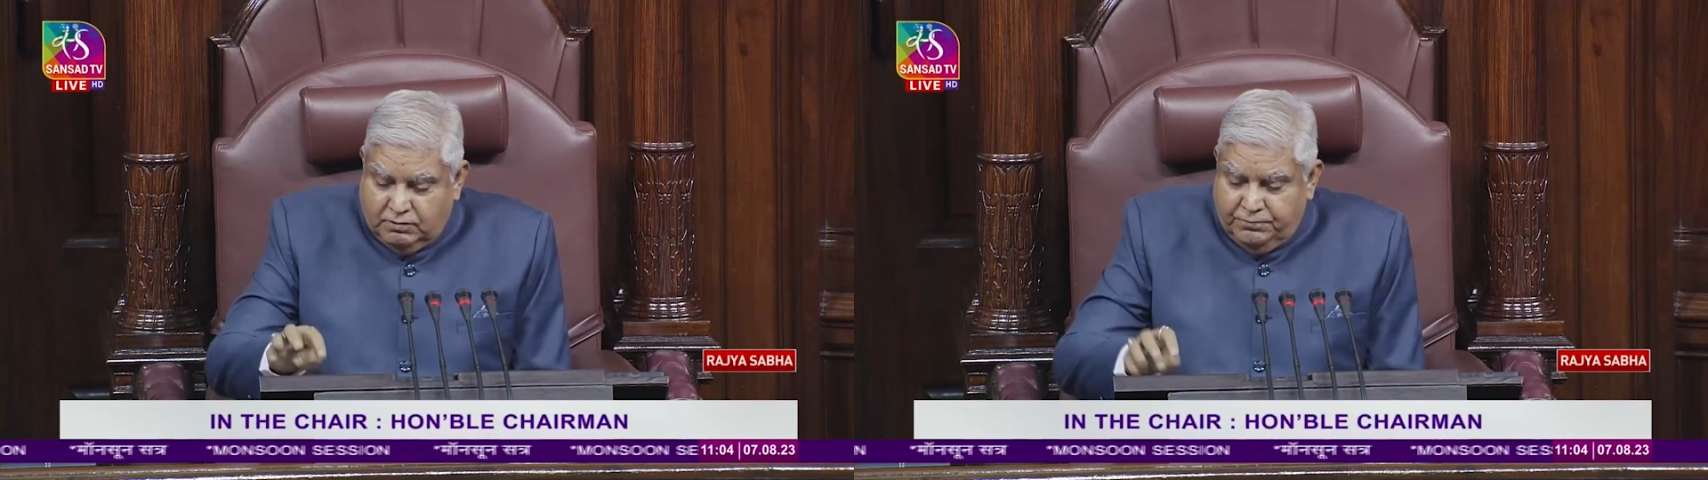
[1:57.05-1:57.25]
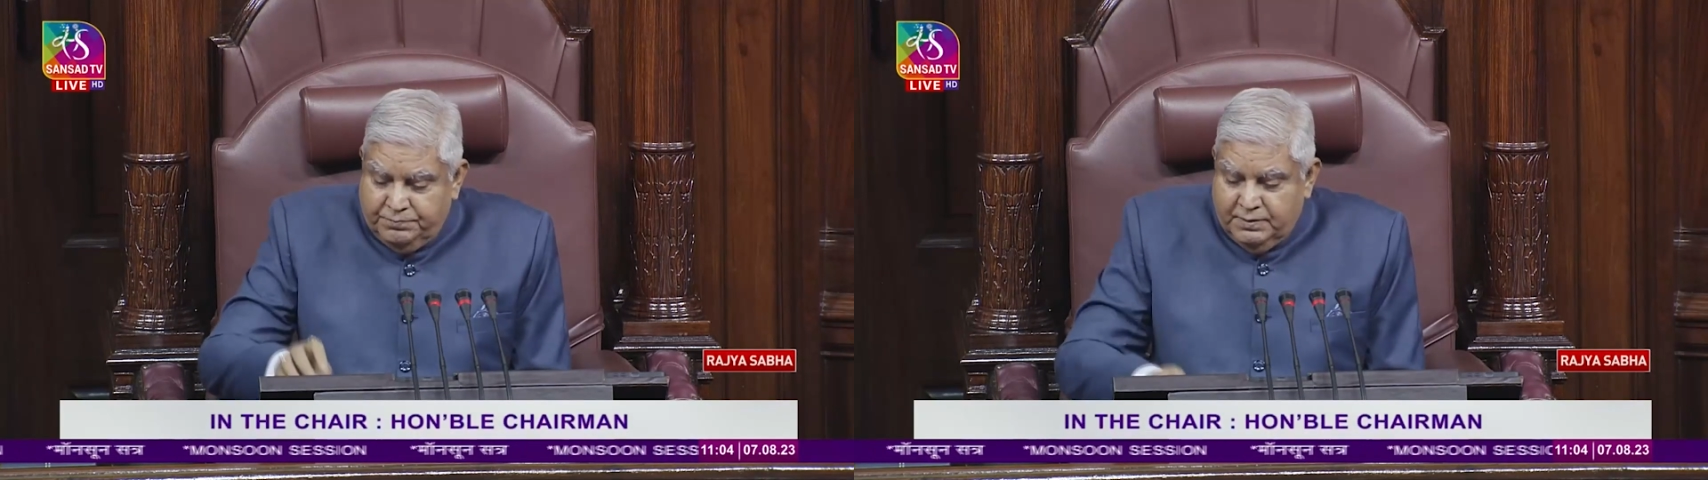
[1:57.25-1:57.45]

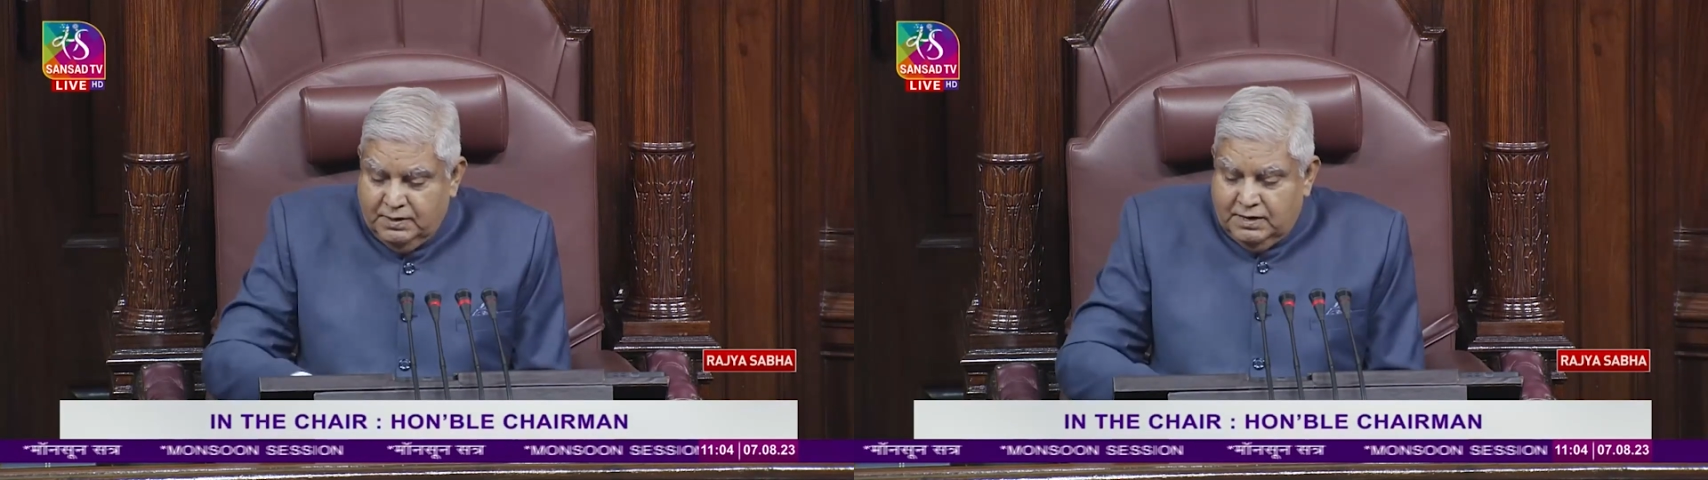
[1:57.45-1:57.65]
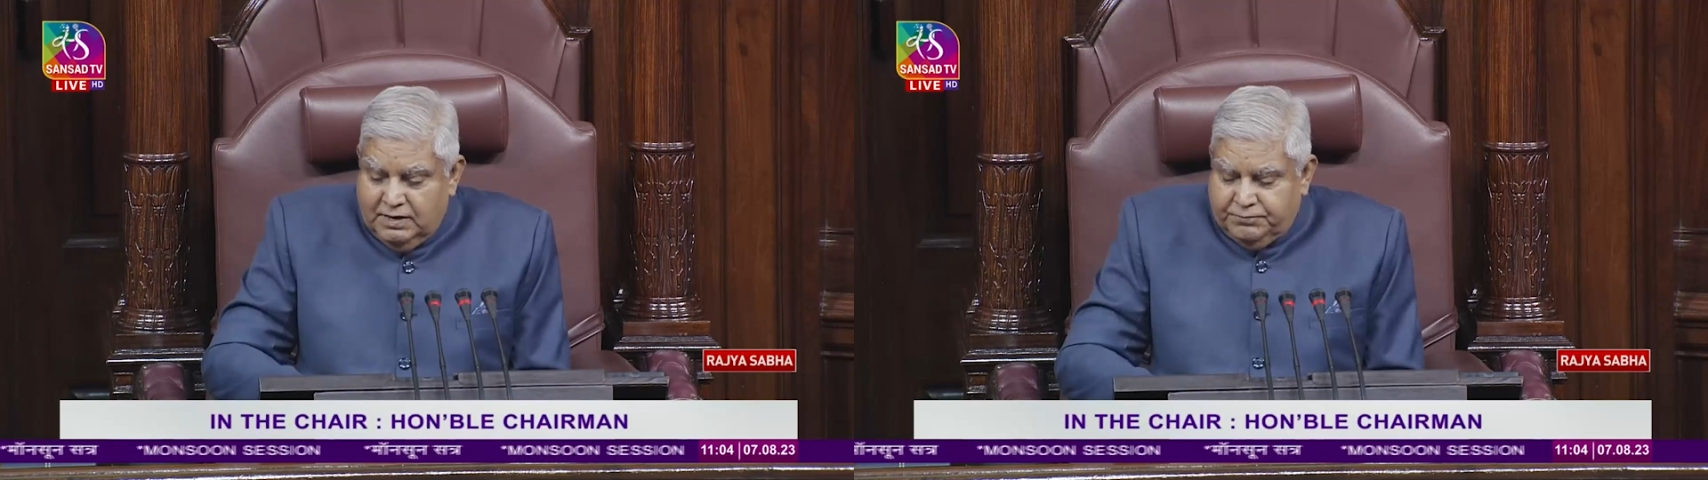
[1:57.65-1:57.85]
of
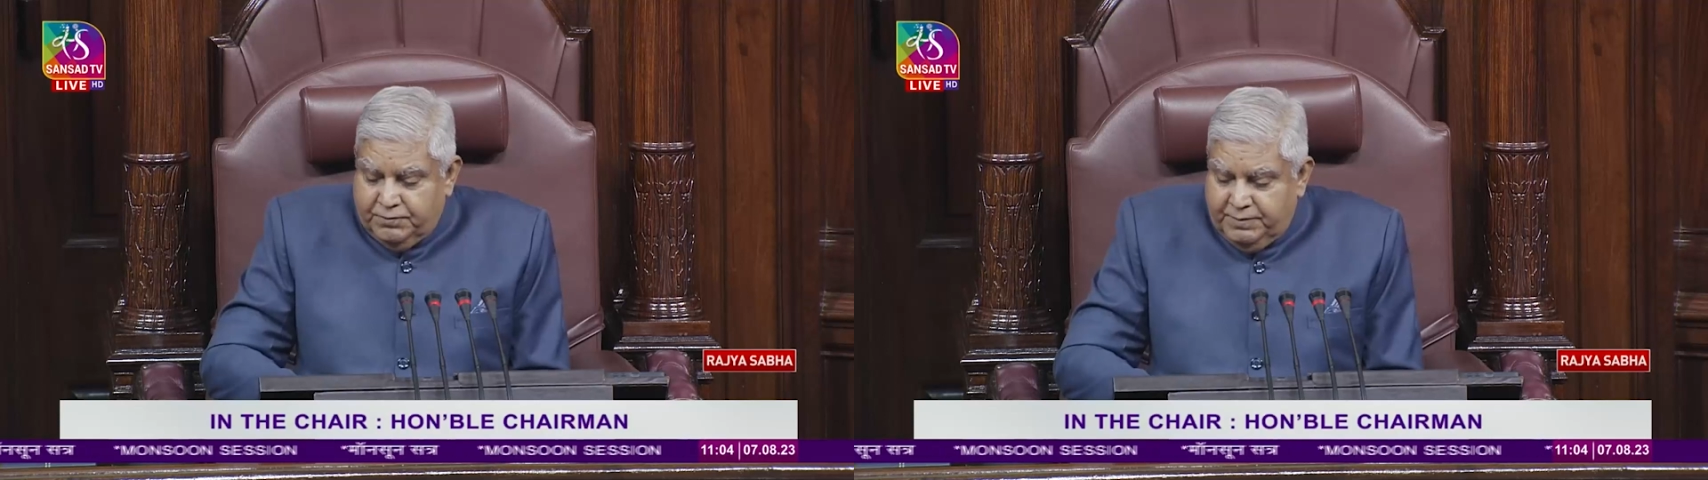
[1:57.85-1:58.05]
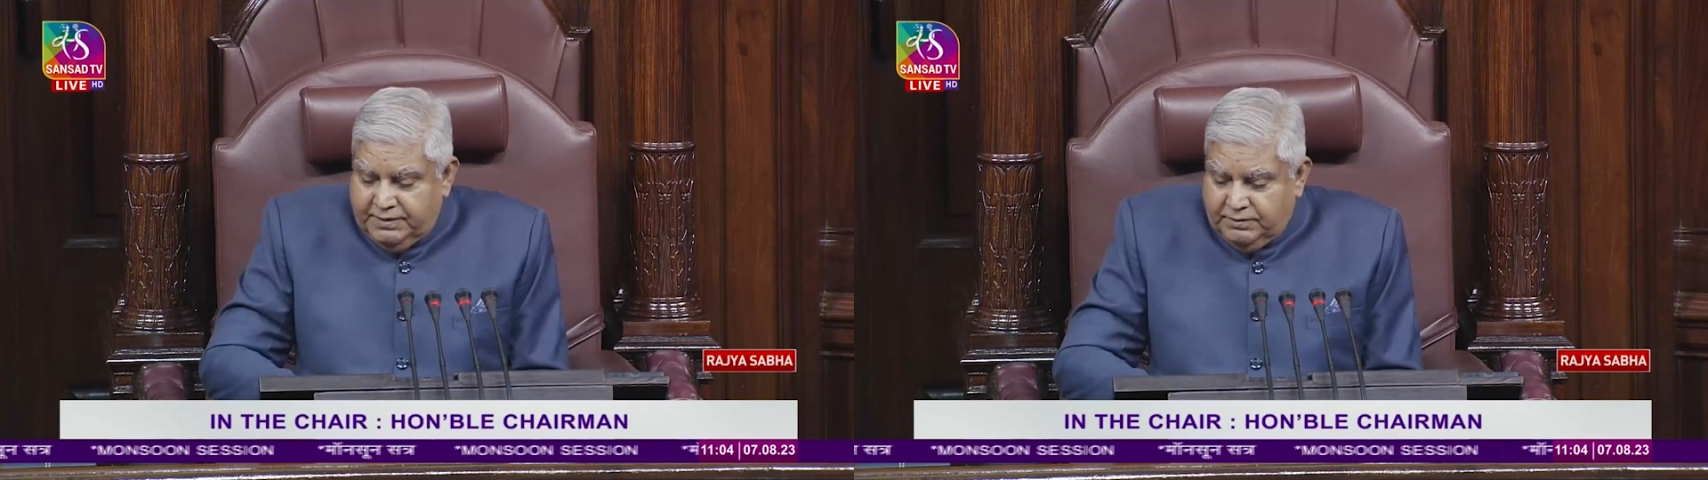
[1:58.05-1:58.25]

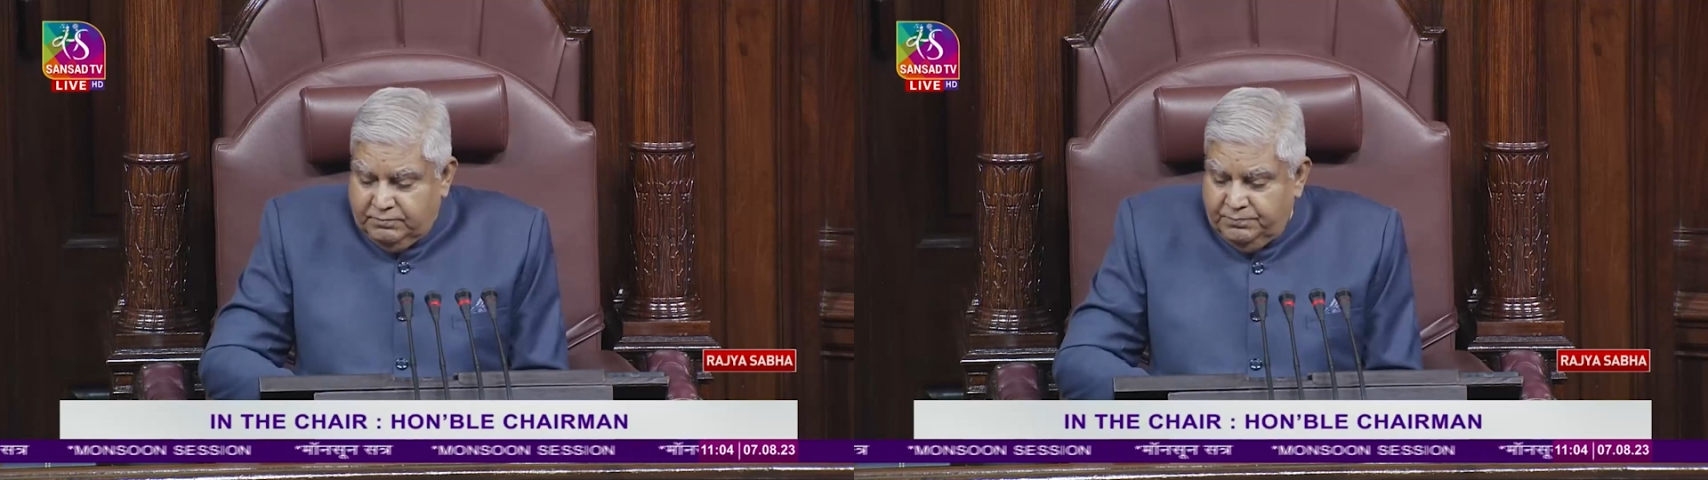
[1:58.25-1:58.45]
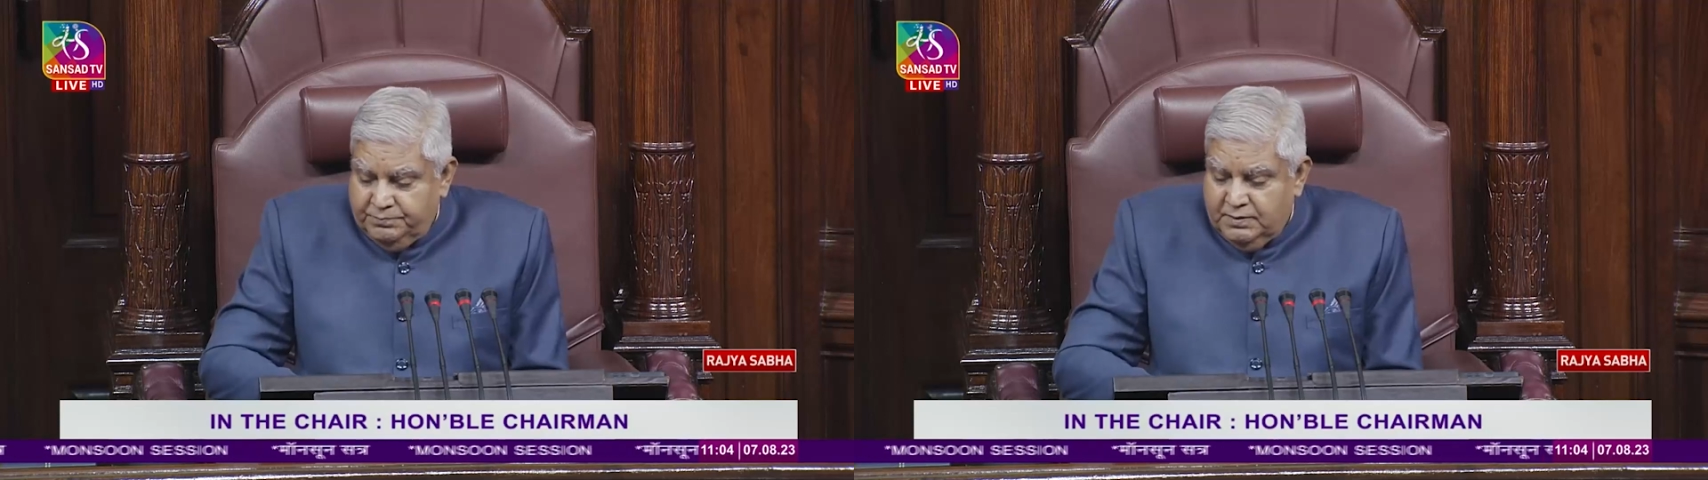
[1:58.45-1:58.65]
affirmative